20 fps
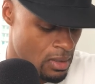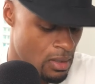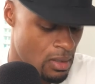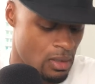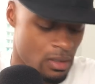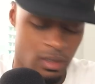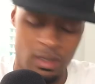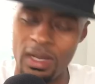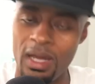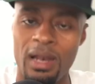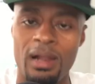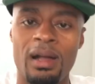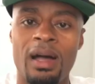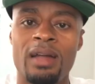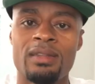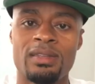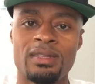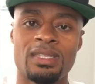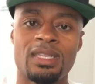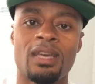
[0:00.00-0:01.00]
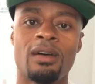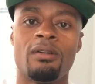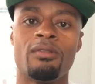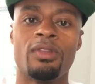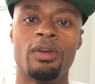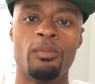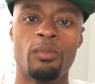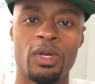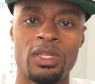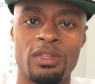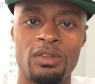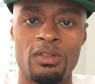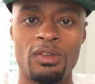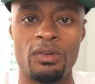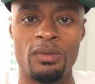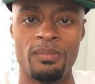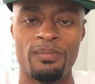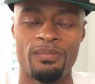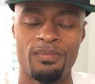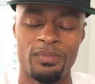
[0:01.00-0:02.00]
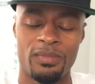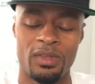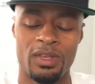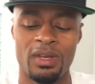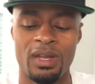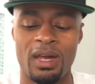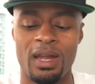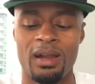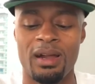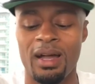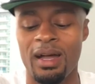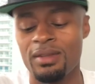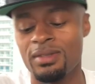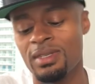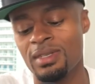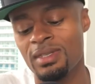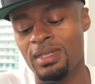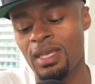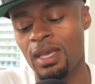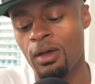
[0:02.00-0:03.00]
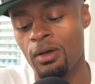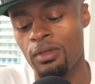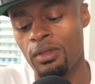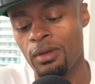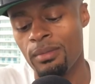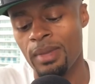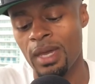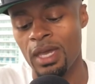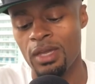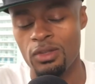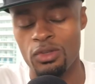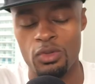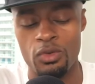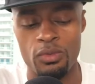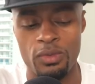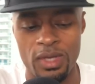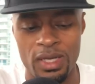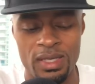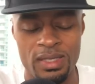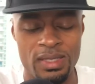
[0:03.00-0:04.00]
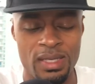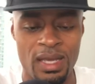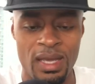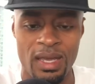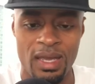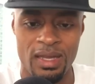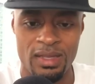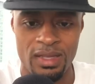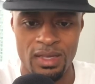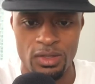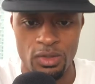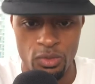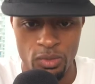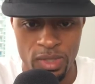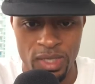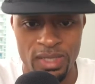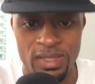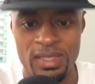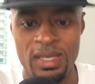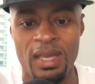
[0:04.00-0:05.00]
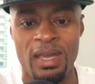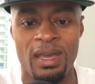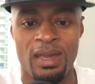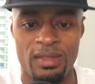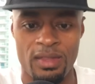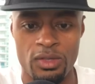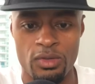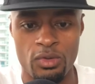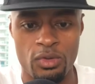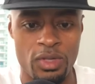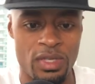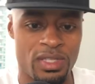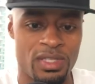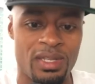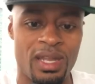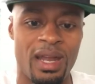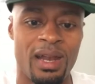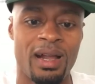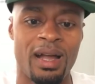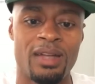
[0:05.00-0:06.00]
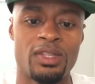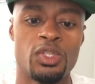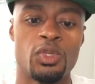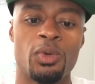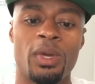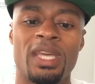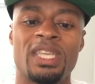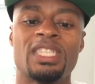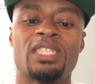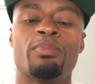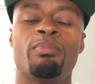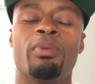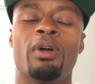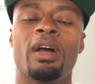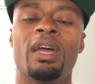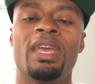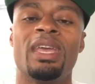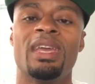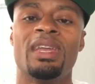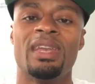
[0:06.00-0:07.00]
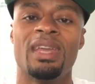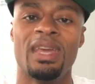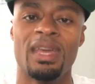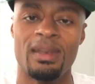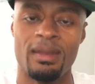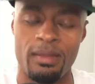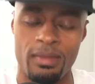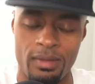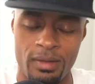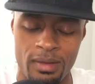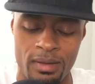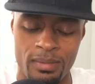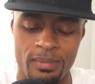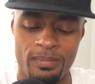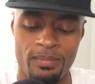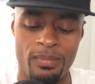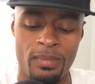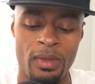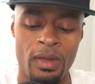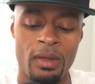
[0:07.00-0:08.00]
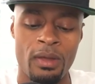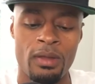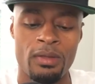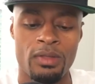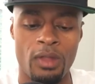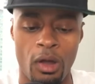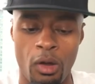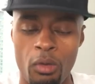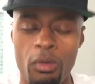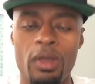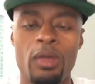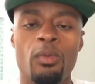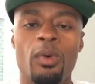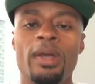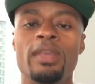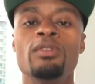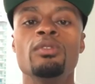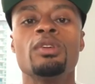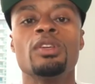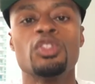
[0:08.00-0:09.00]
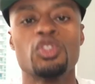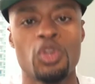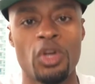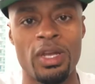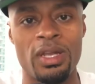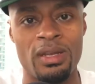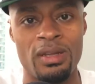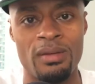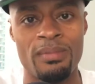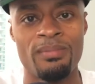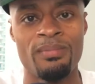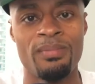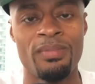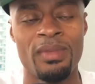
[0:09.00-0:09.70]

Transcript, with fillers: You're not allowed to tell them what to do. You're not allowed to tell them, hey, do this and then do this and then do this. You're not allowed to explain anything. The only way you can train them